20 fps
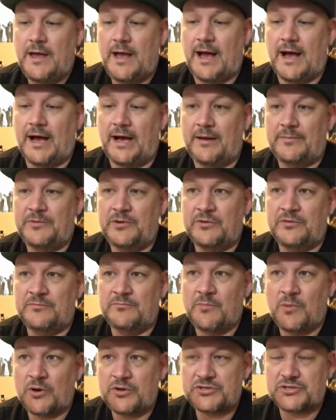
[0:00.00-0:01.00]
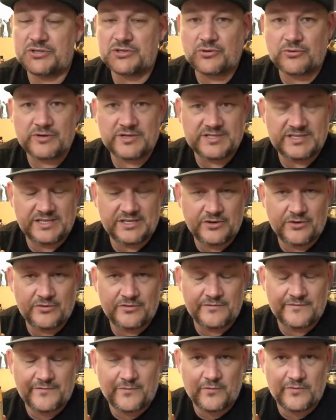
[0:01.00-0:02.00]
Um, you, most notoriously
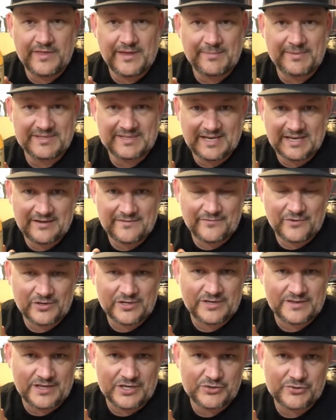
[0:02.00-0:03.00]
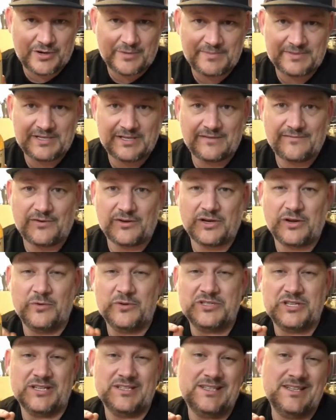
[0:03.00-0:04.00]
known for their potato vodka, their shrimp potato vodka,
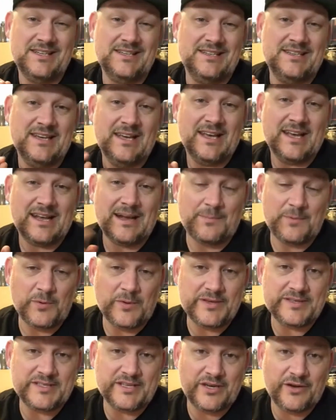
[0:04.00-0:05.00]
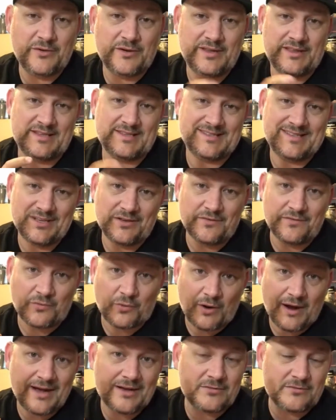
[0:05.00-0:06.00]
which I did a couple of weeks ago in the single
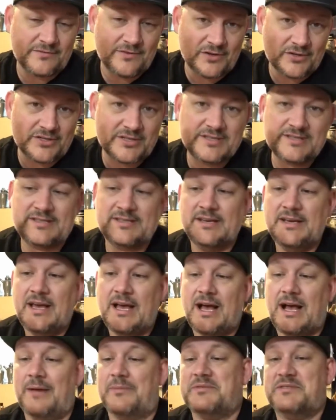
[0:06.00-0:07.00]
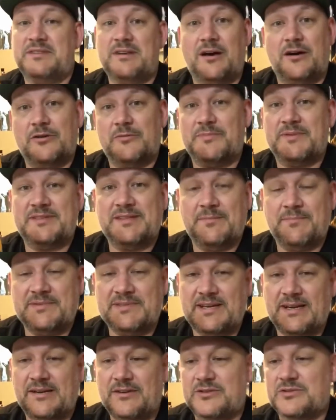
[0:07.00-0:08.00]
varietal vodkas, because um, it's one hundred percent
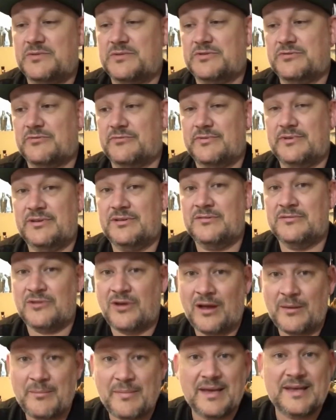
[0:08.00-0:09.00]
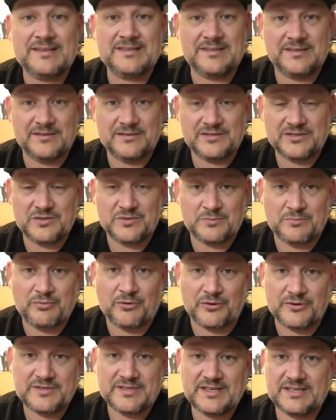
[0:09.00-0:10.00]
potatoes, which are a real nightmare to, to
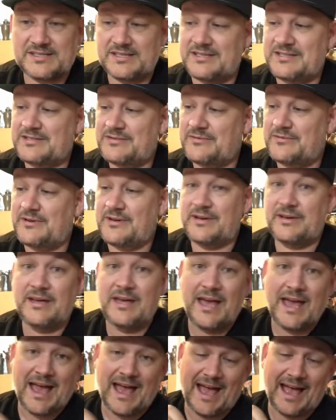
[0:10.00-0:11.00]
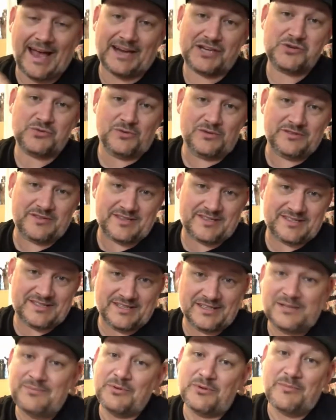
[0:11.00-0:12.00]
process into a actual
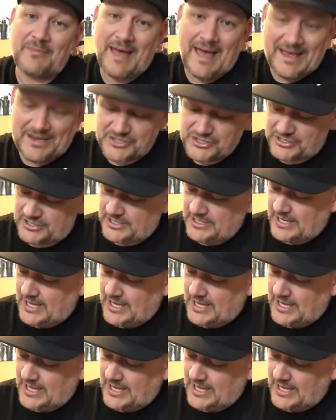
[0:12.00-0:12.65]
distillable mash.